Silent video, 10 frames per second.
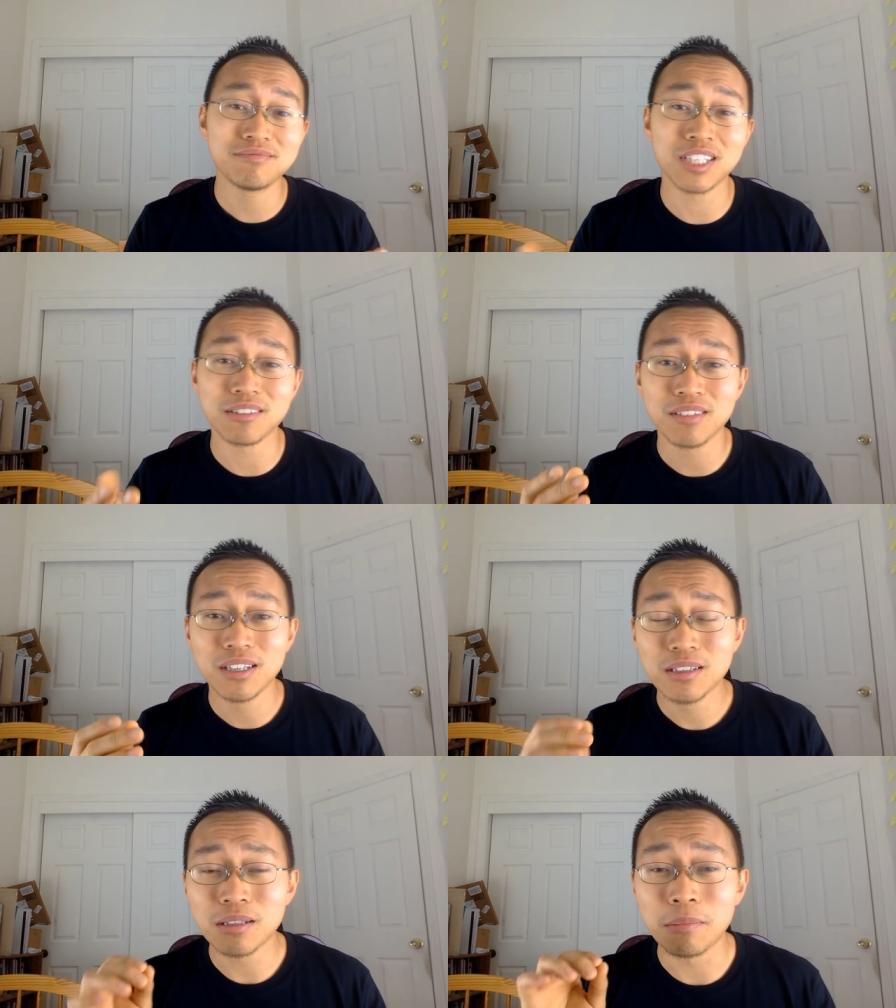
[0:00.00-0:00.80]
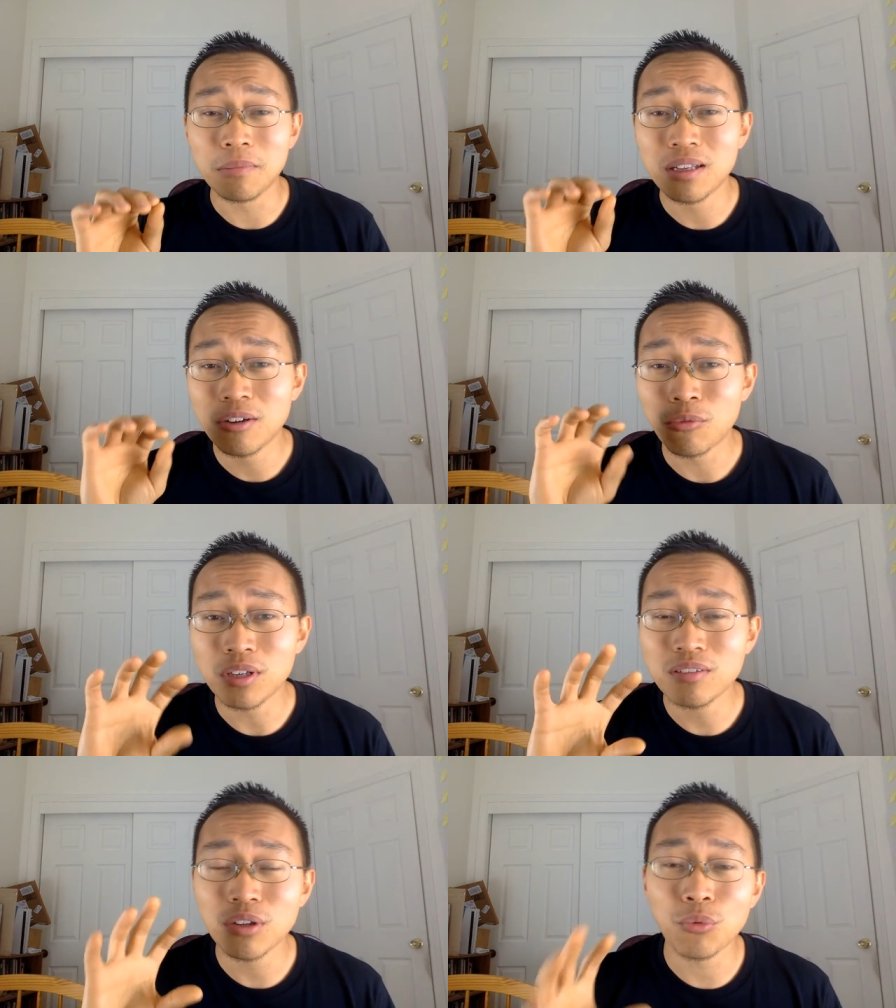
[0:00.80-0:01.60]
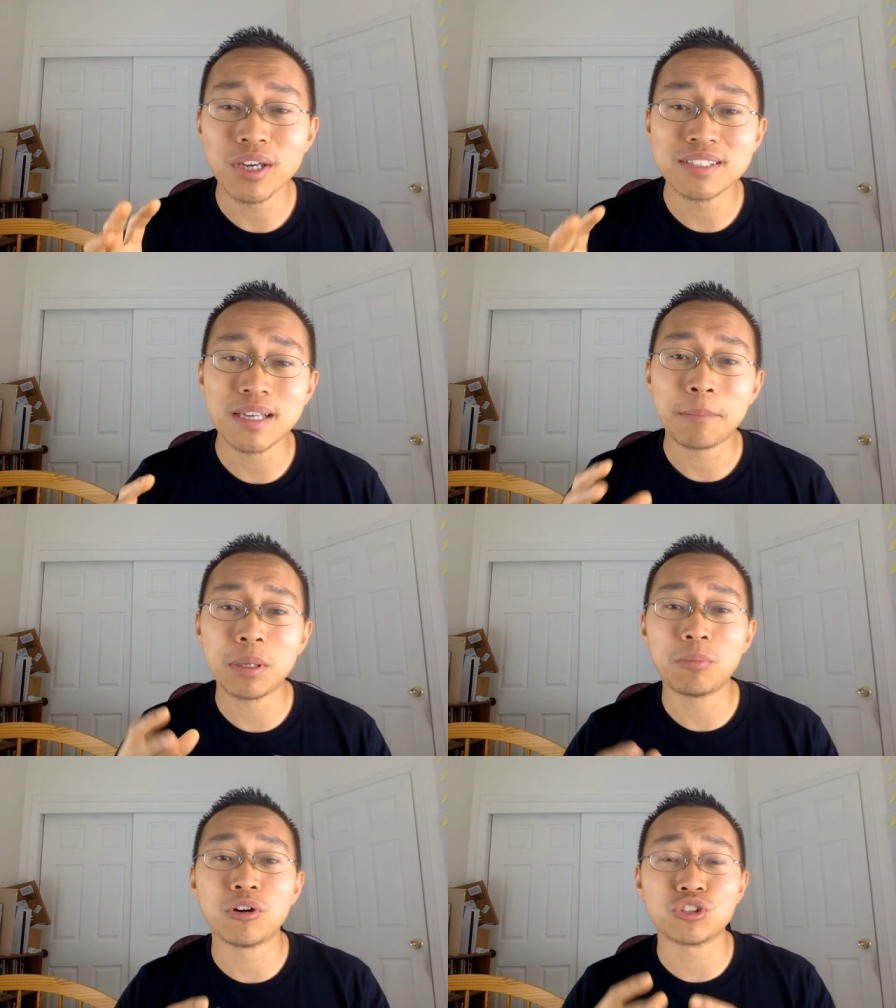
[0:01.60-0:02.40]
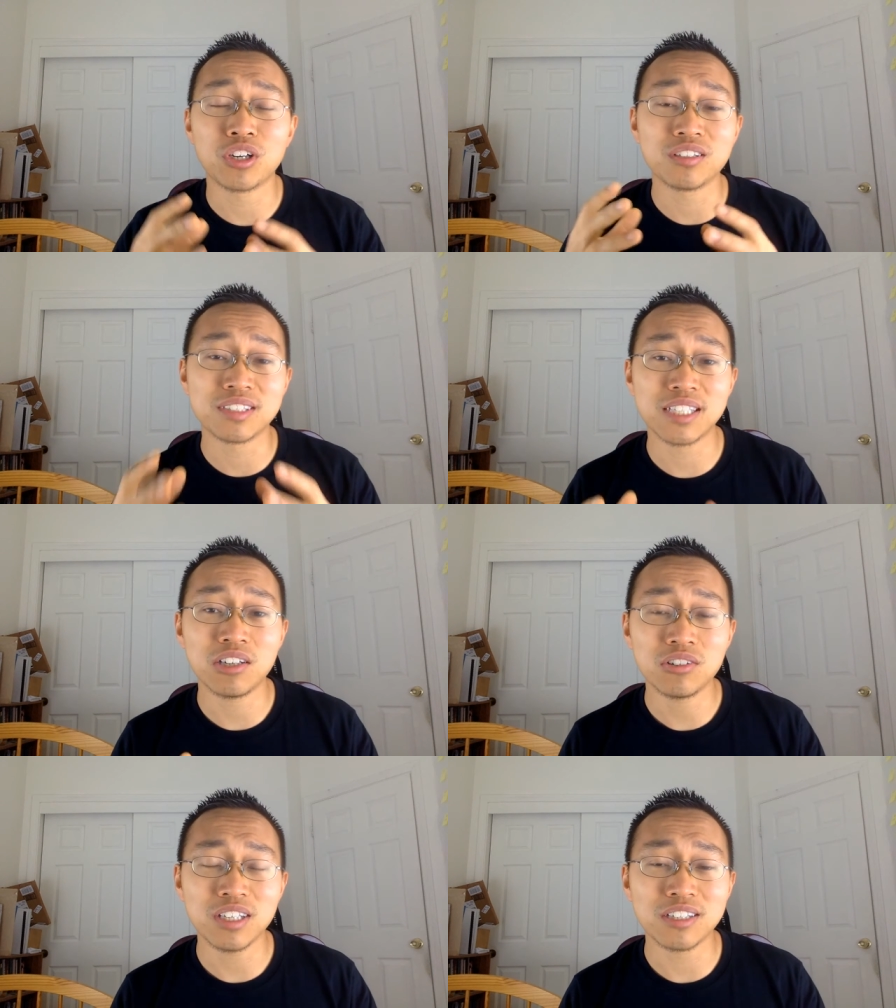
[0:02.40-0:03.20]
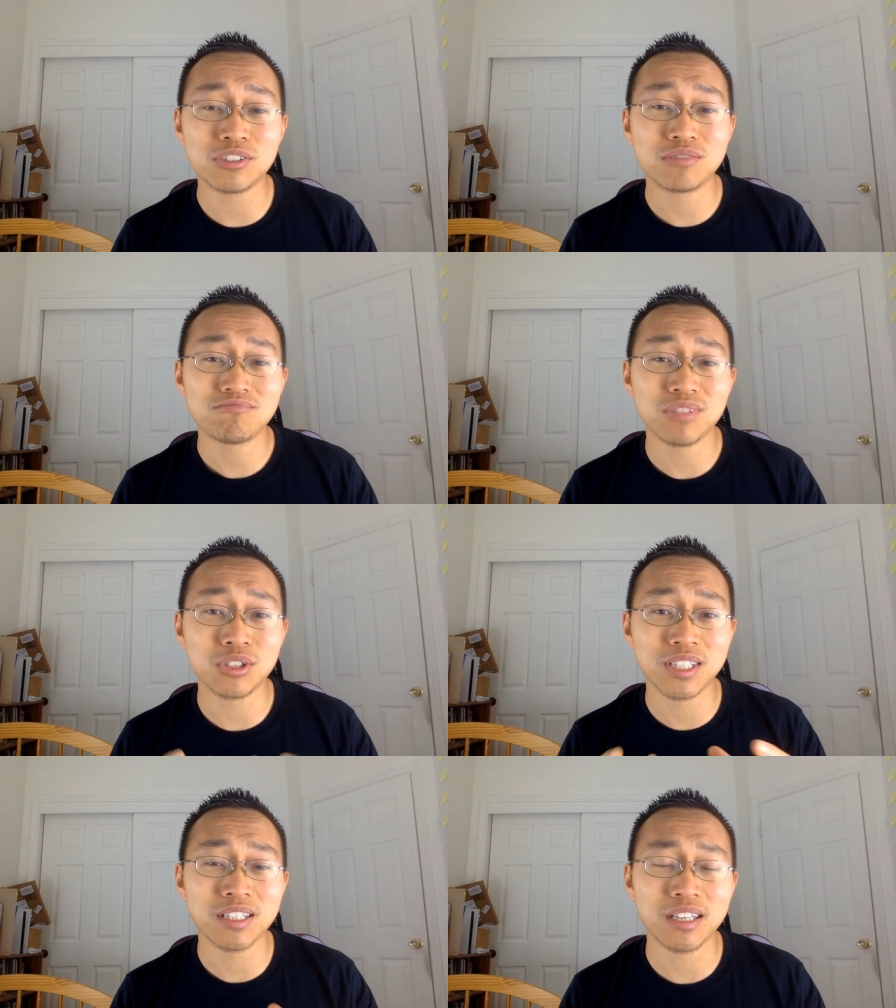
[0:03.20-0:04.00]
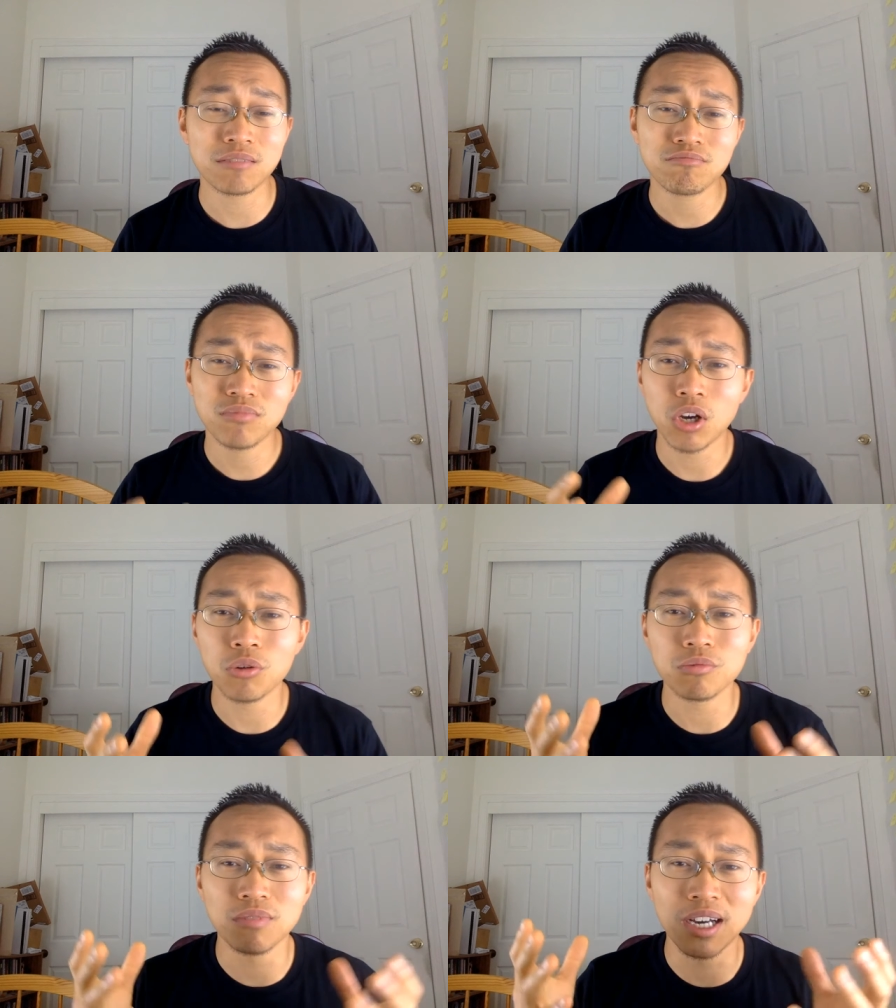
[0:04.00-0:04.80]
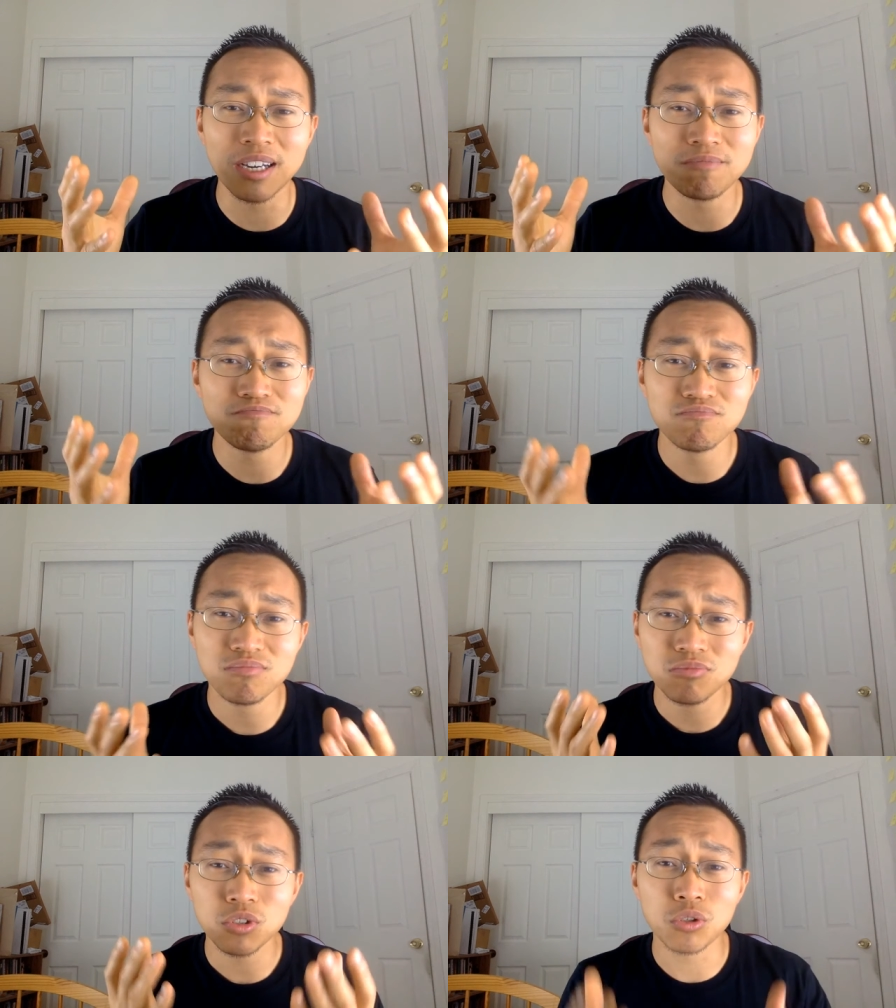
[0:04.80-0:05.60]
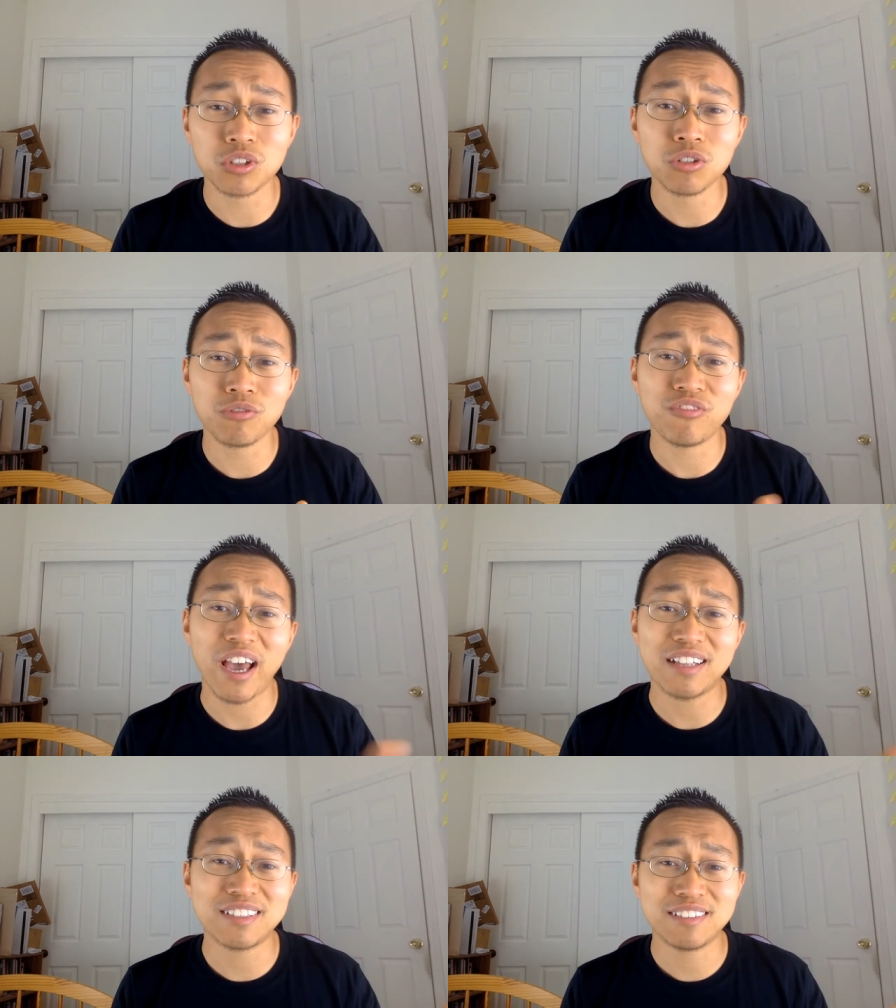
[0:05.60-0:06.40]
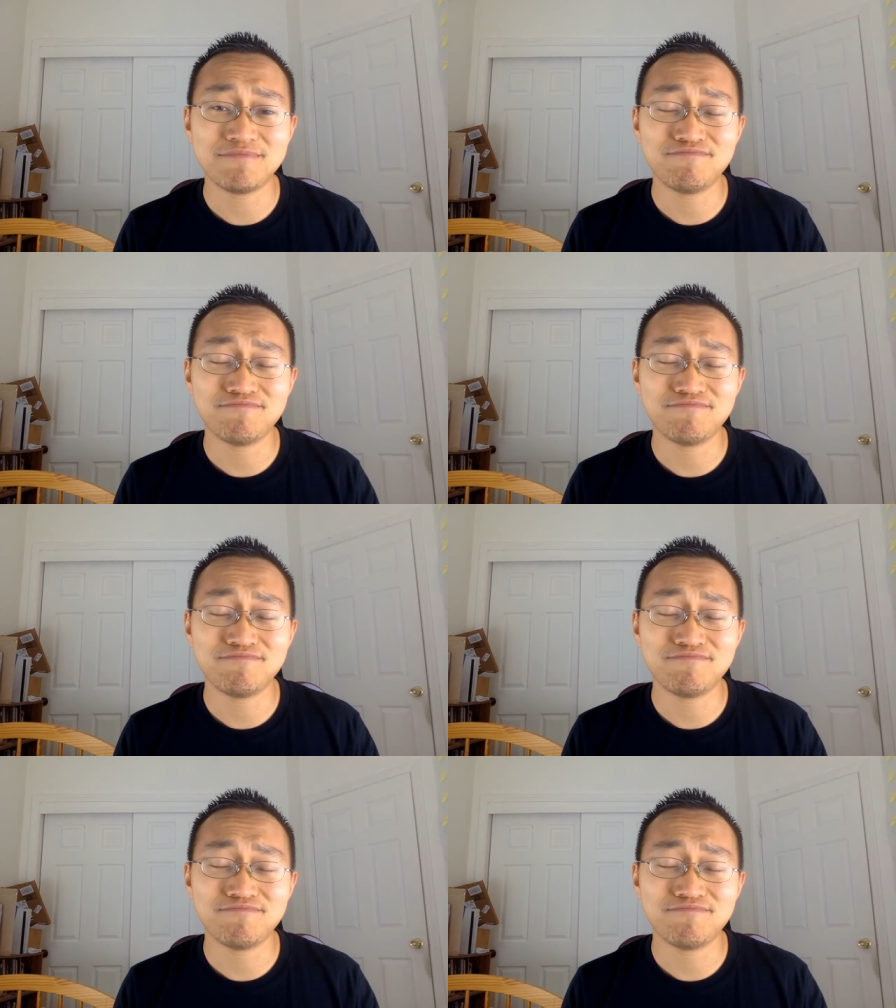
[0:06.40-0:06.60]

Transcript: Like, one of the ways that people are trying to sell is they're saying like, oh, you're too fat,